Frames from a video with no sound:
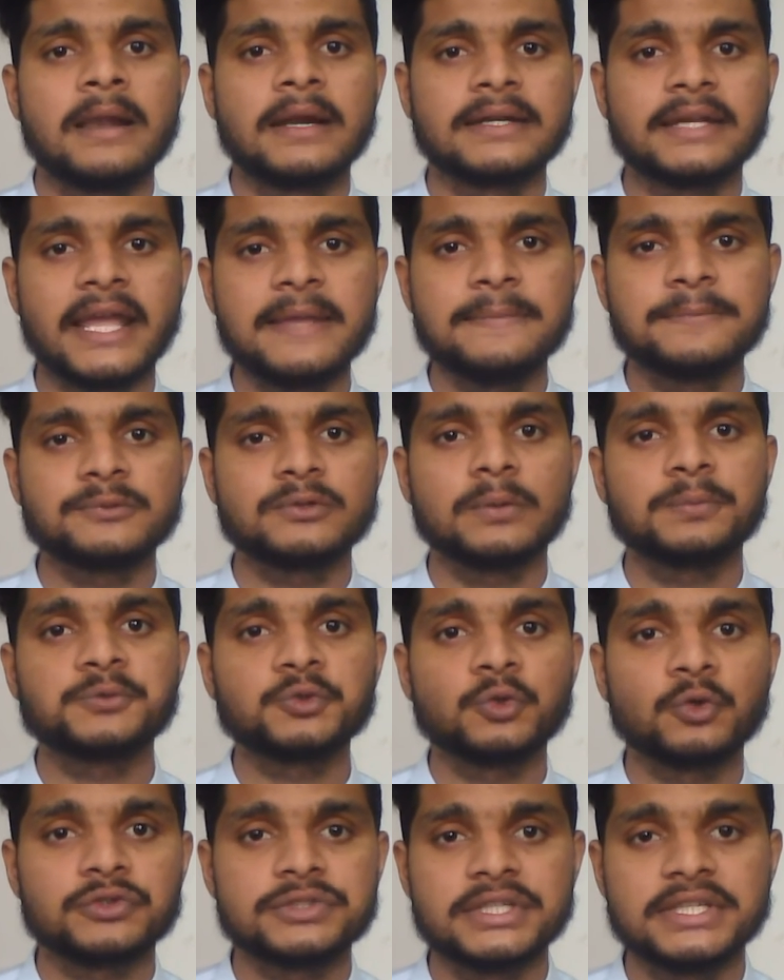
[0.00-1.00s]
types of
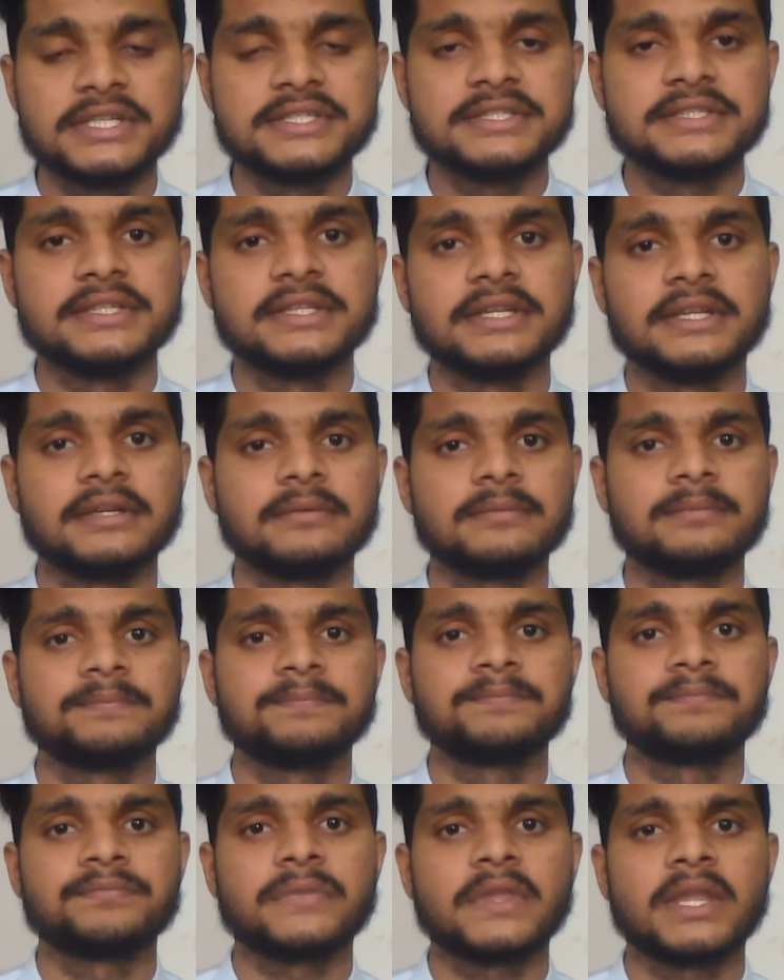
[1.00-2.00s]
social engineering,
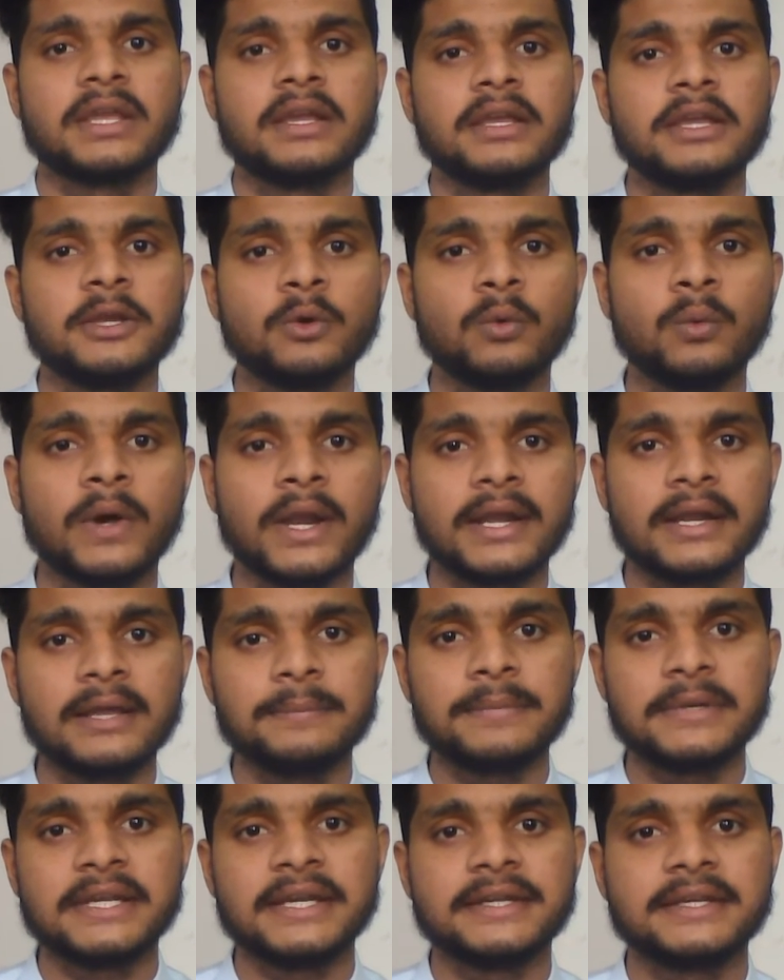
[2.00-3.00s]

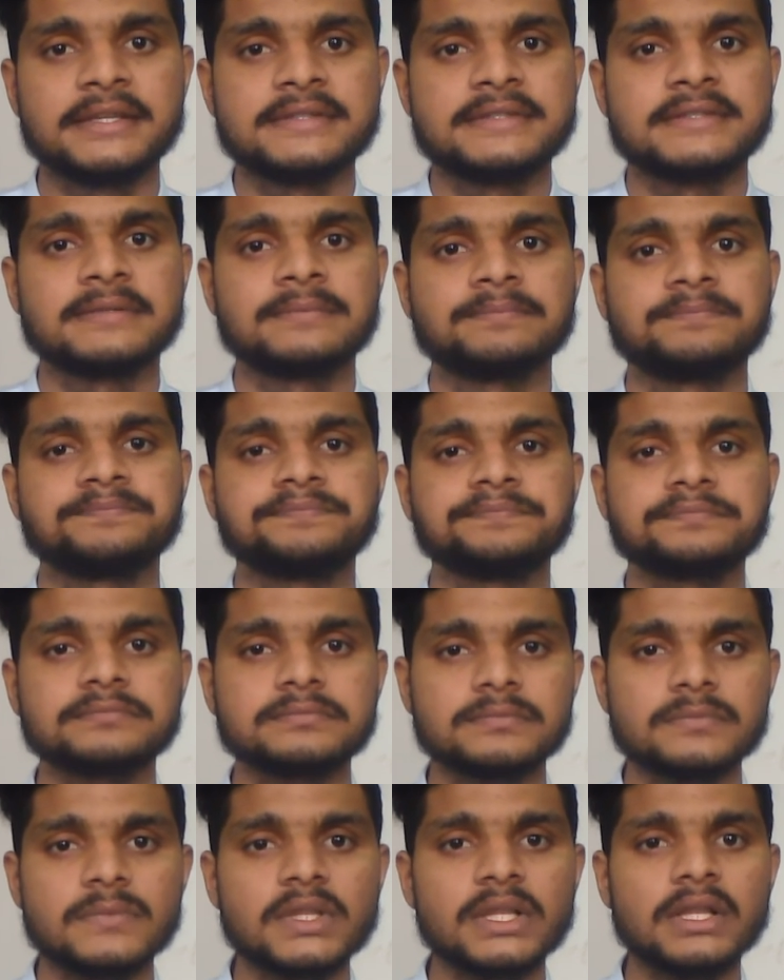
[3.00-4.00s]
vulnerabilities,
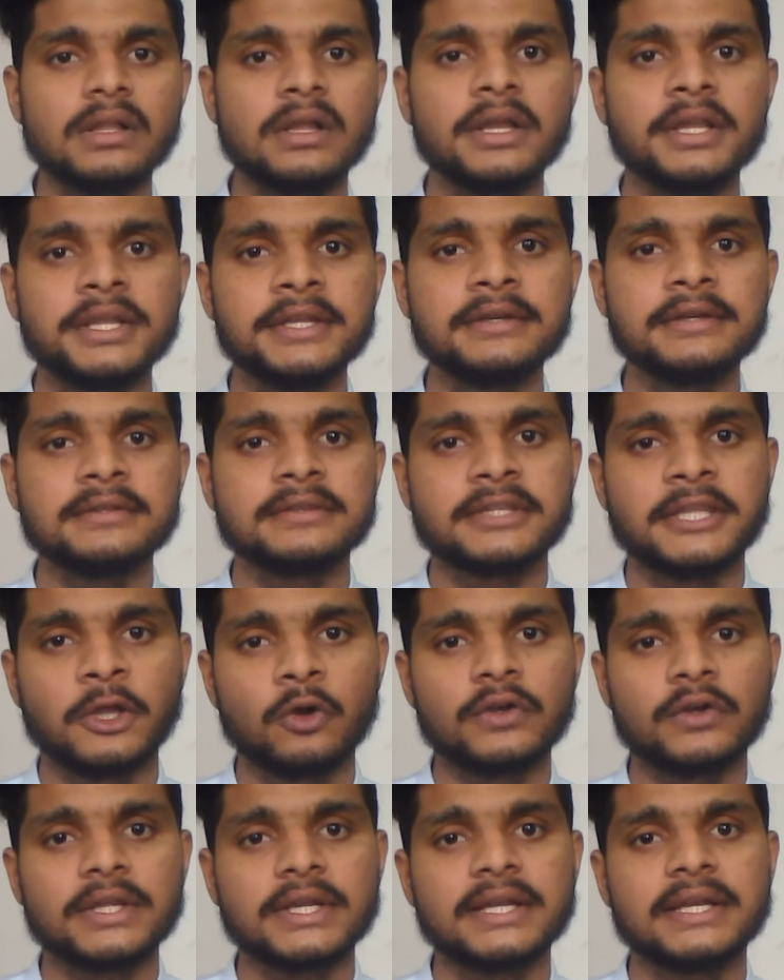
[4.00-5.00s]
in
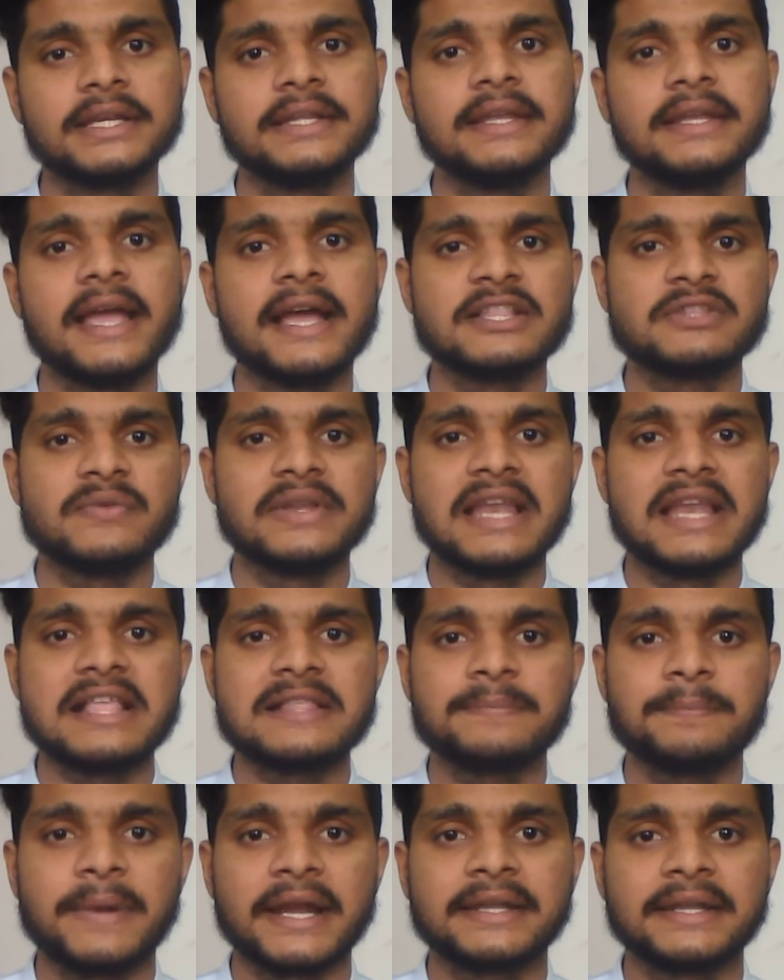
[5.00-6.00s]
theoretically as well
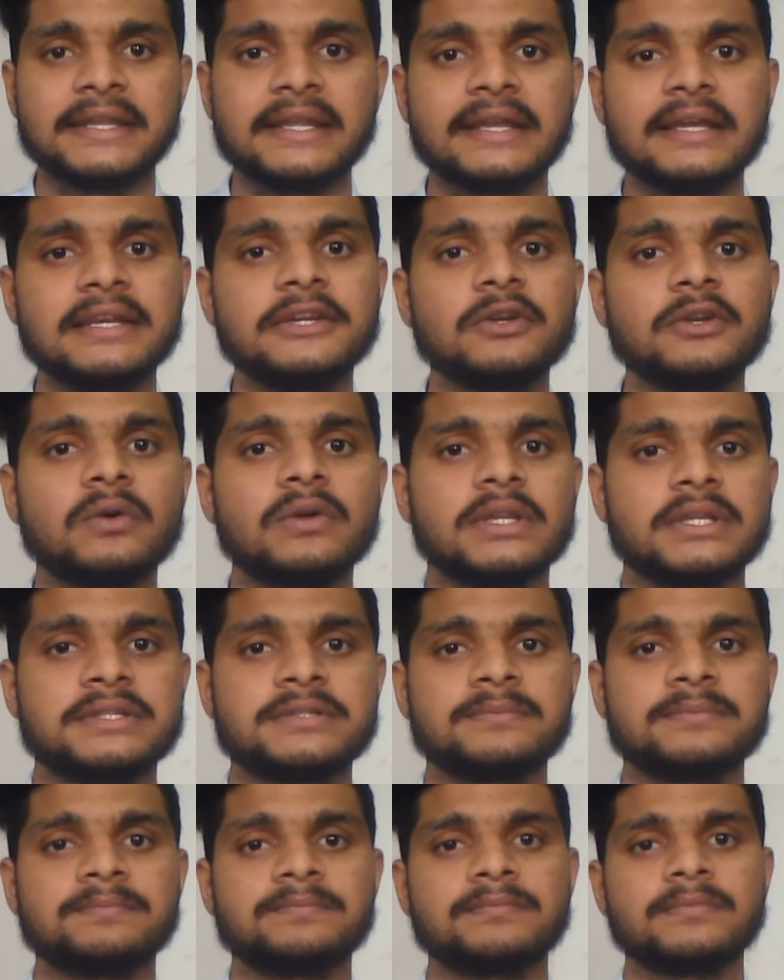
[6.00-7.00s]
as practically knowledge.
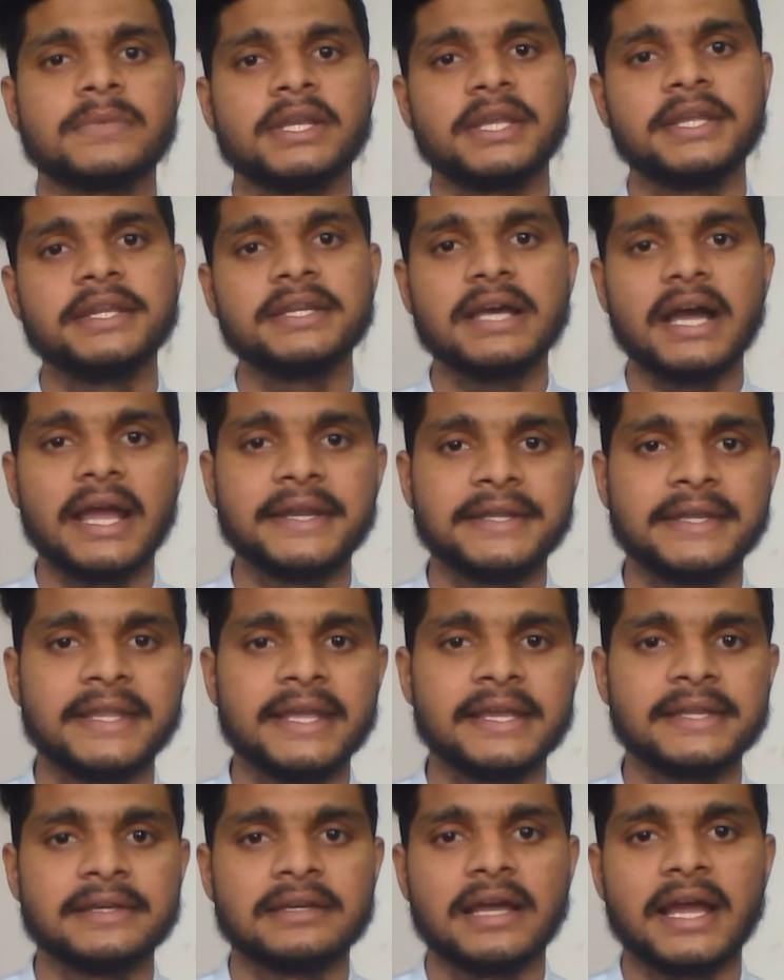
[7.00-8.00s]
In
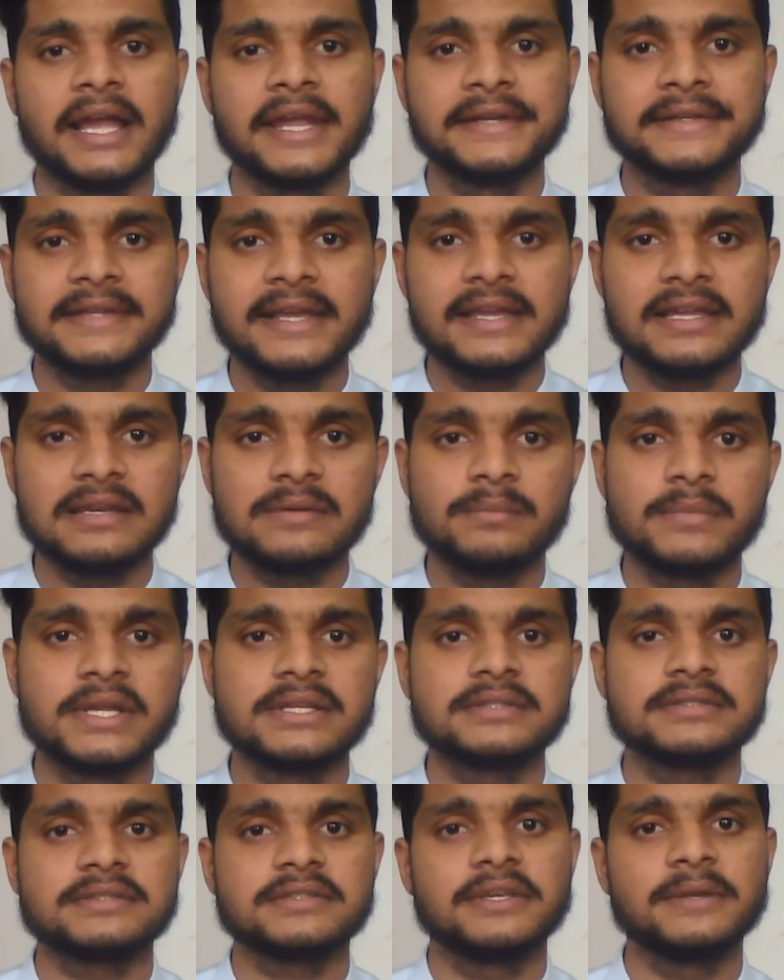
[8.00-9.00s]
ITIL, ITIL
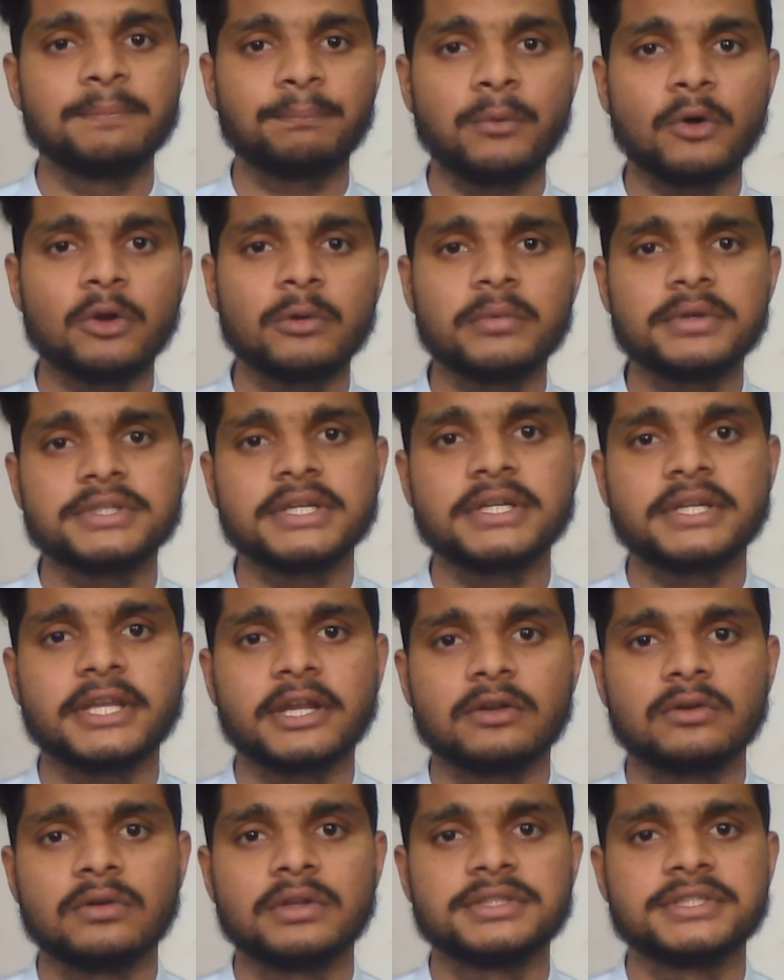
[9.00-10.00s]
means Information
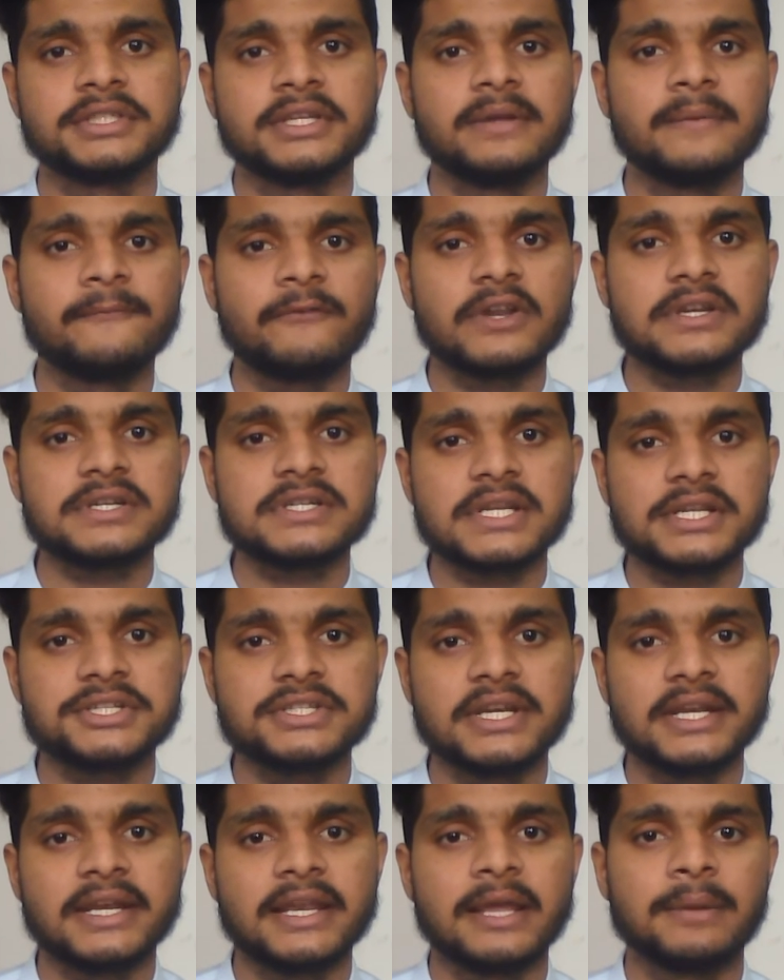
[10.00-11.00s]
Technology
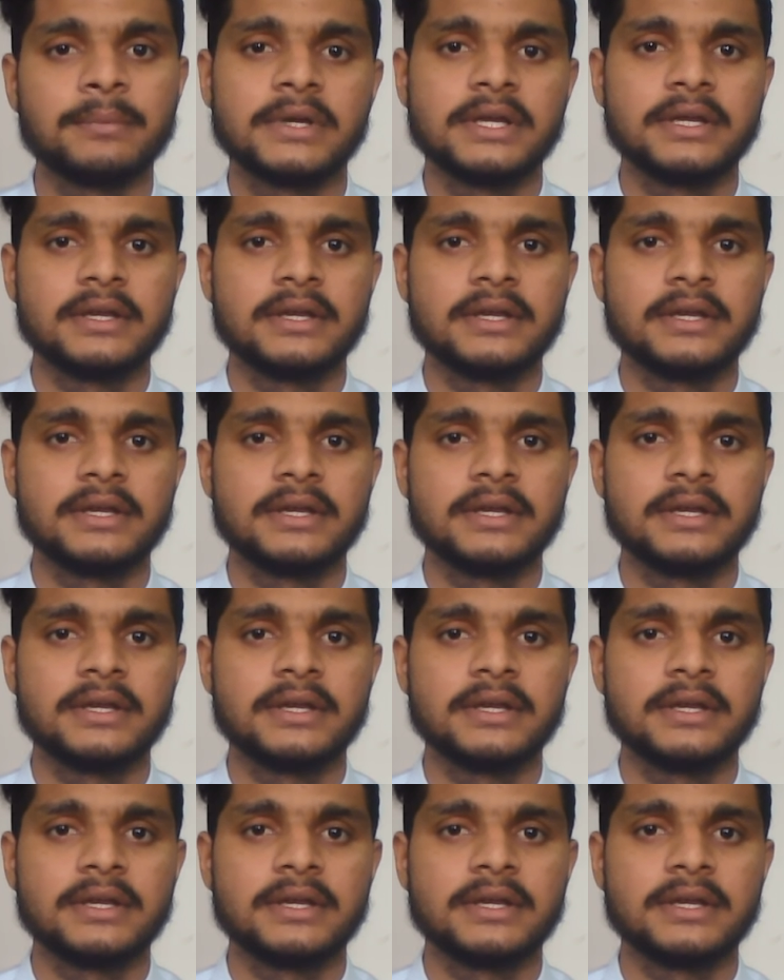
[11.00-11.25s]
Infrastructure Lab.